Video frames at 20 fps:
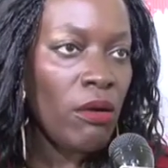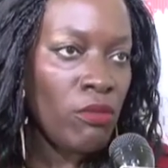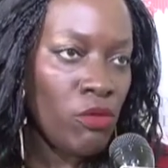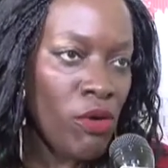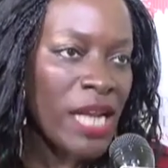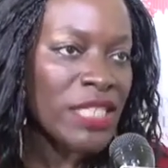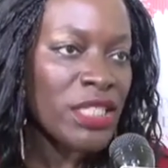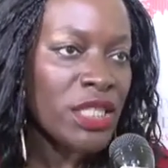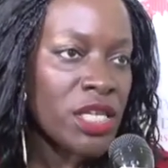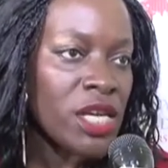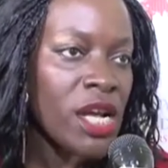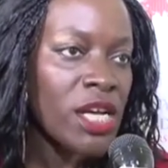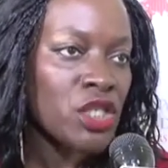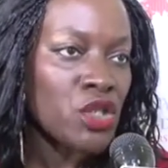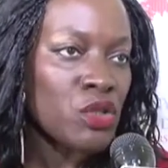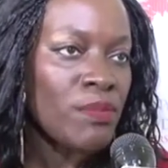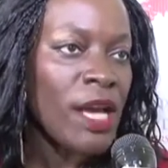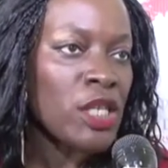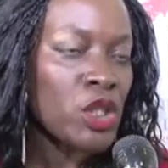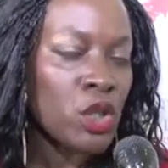criteria
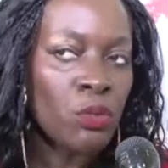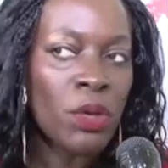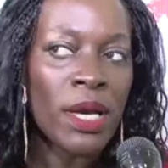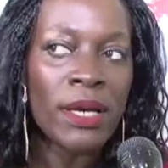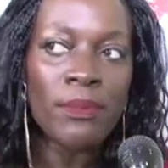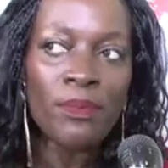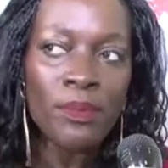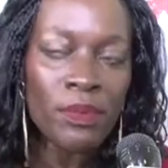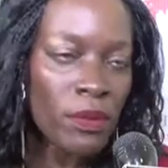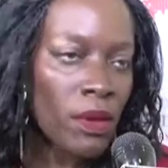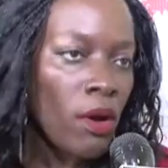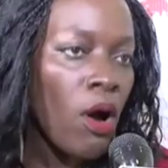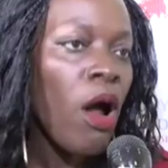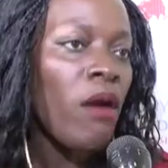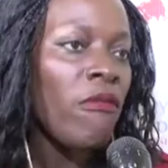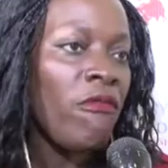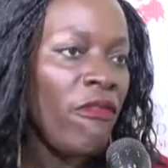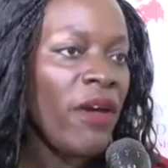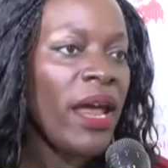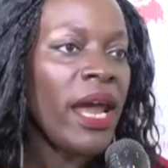to make sure we're
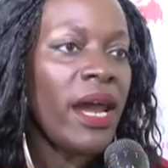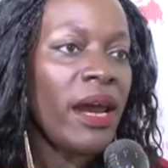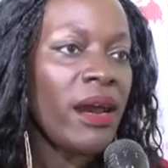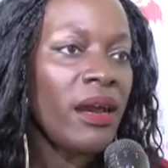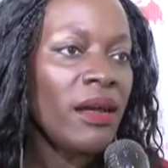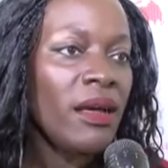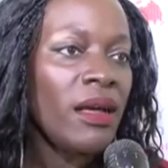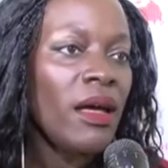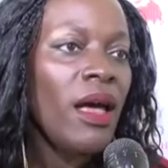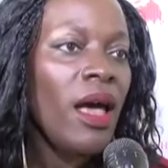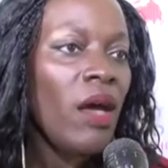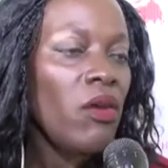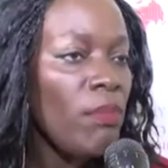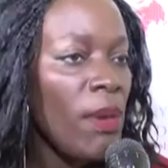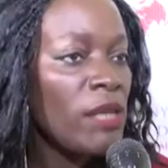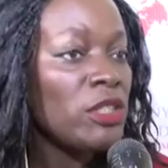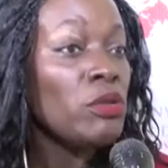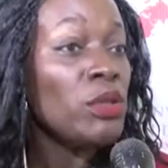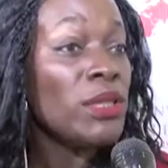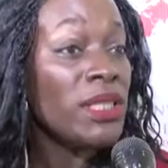all fair. We
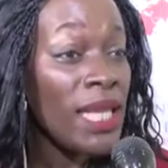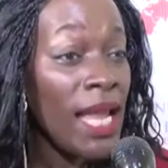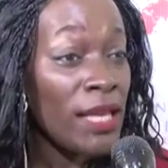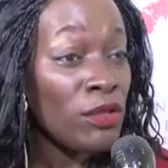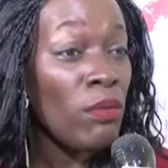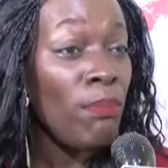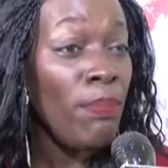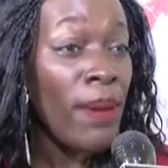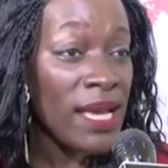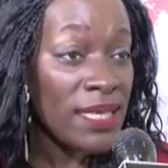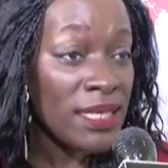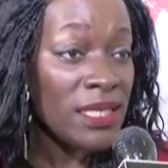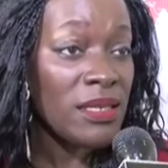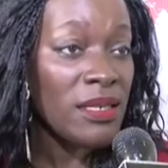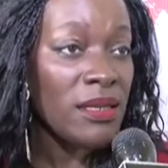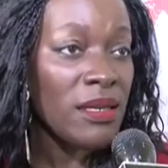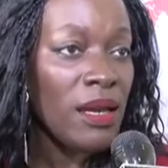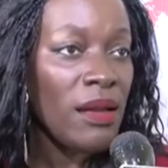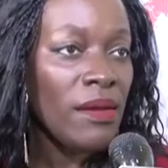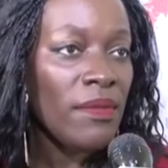make sure we select the
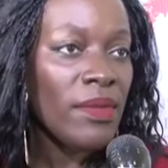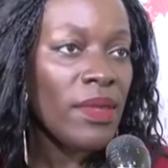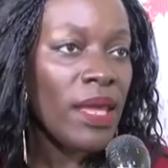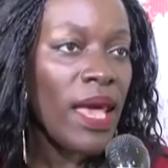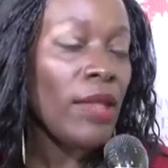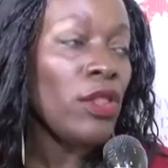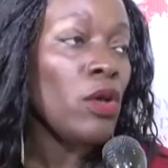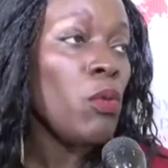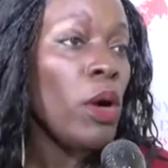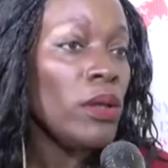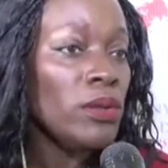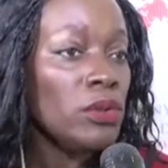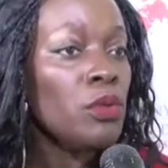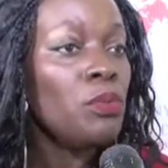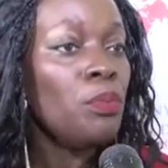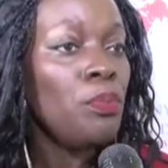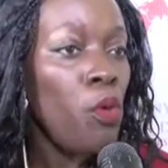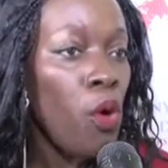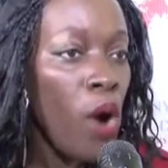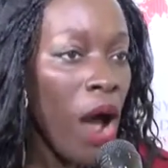best and the one
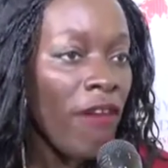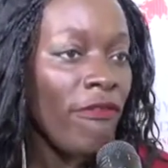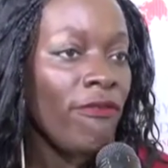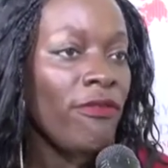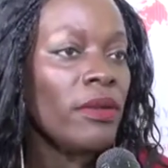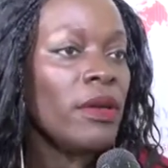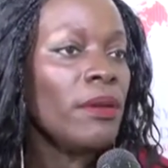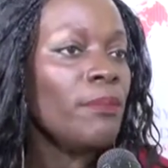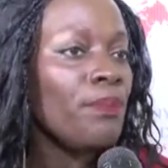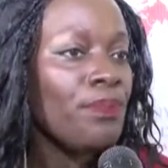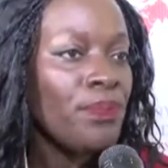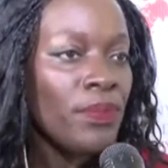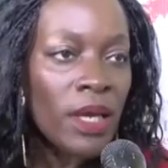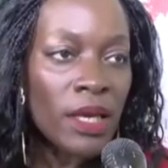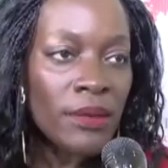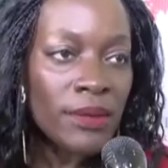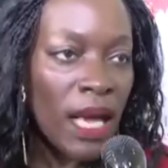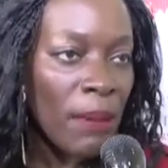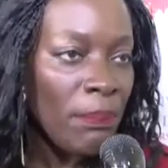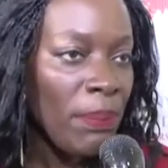who have
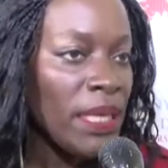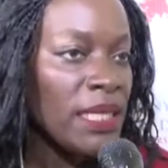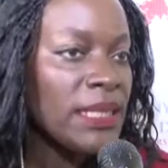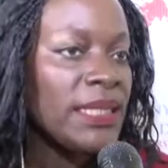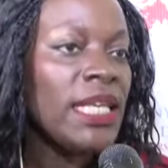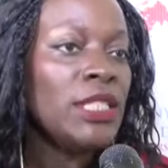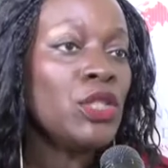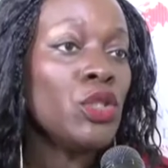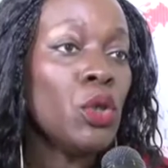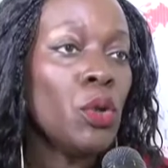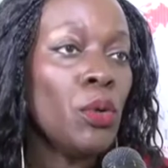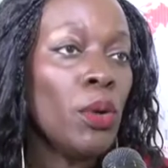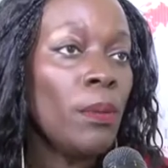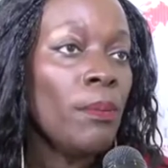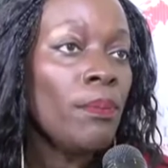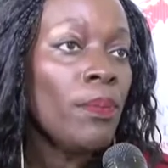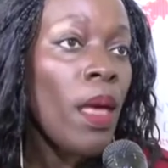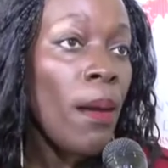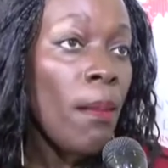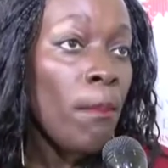the ability to
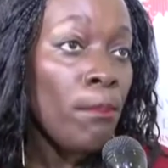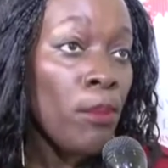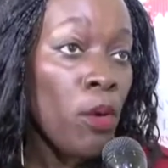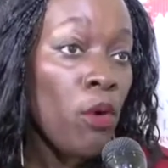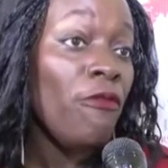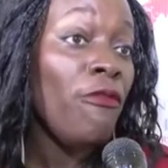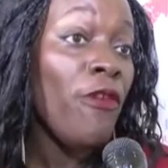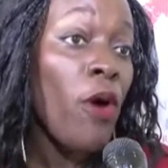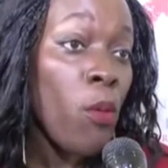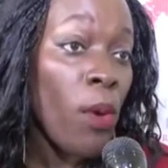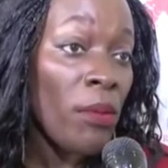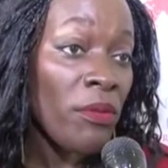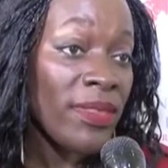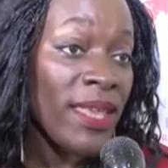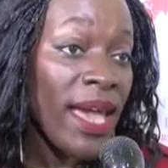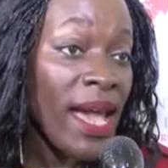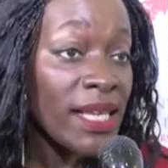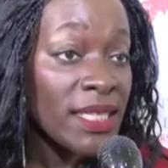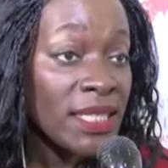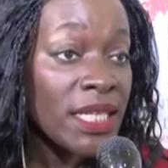move forward with
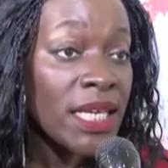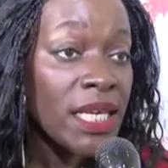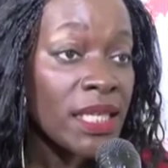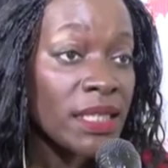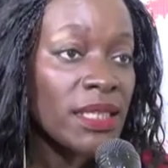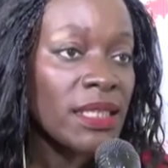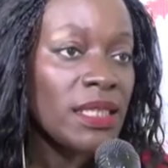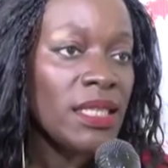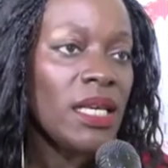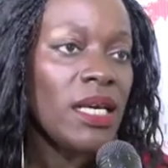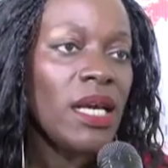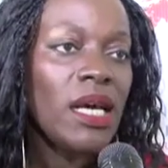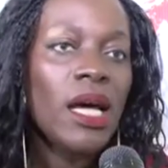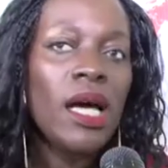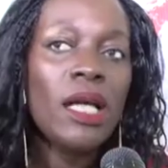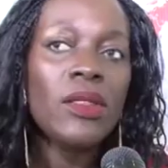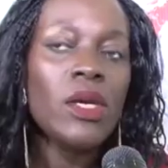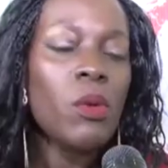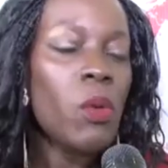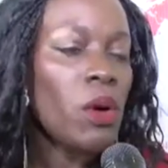their ideas,
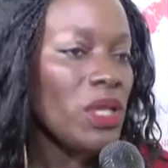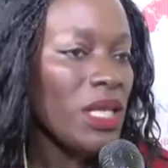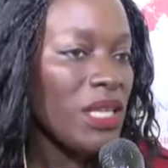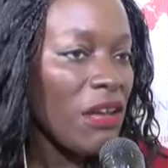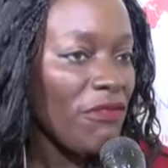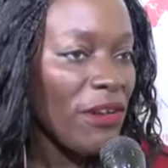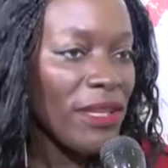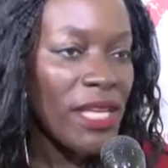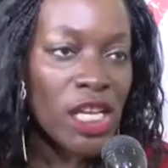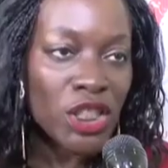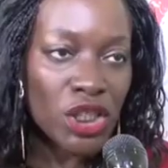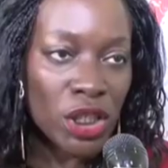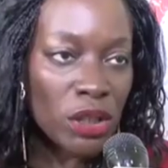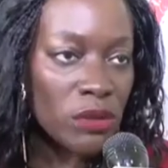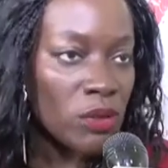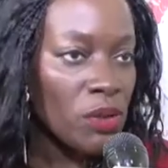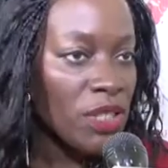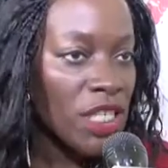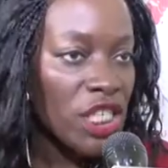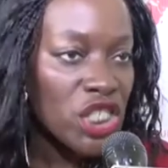the one that have financial
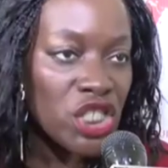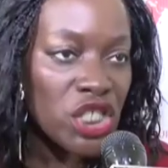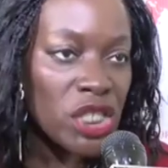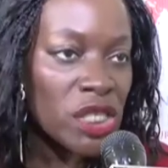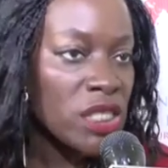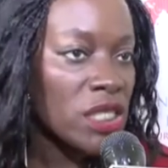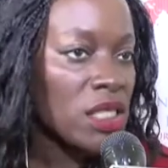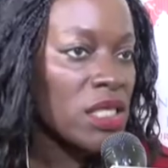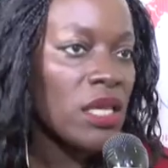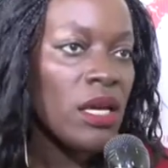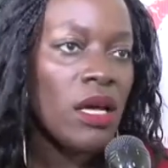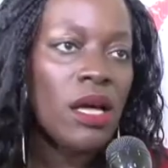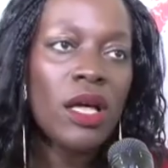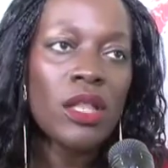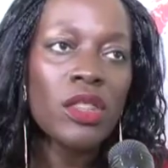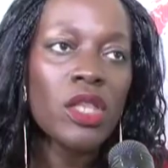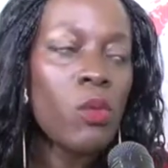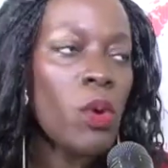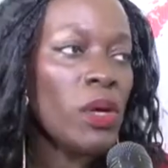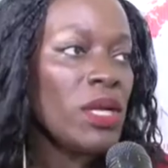credentials,
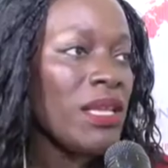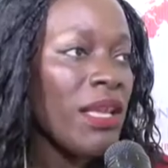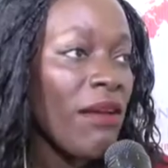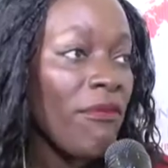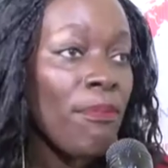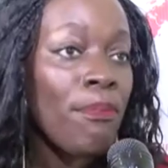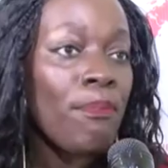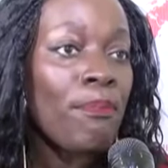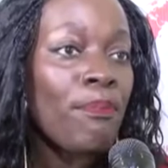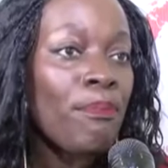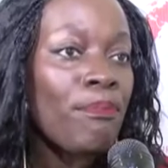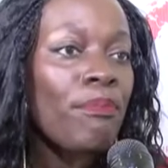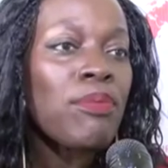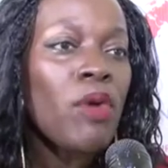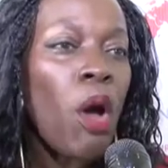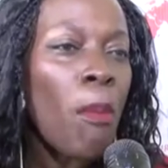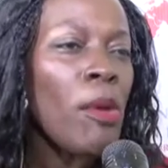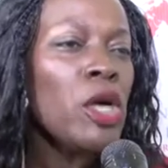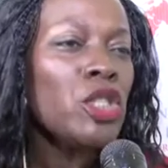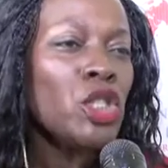the one that have
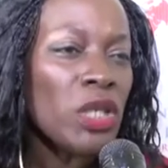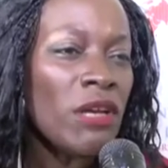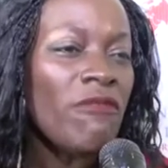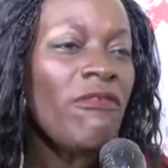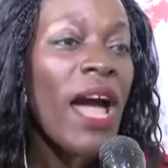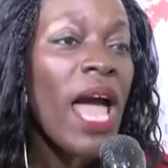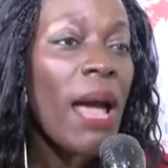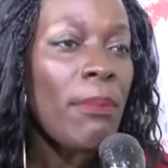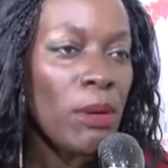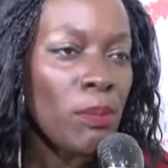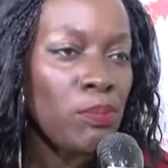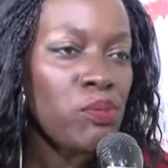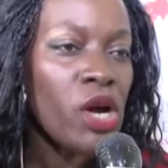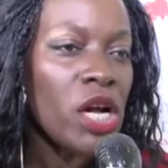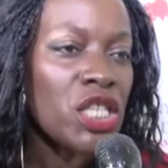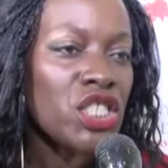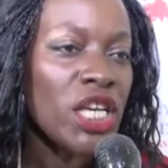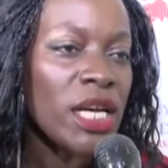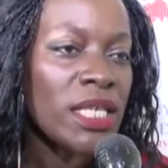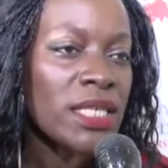commercially viable
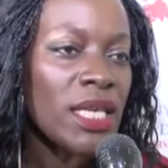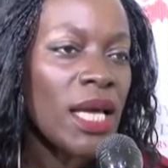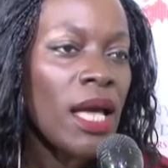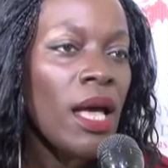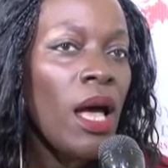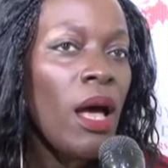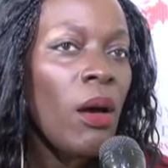project.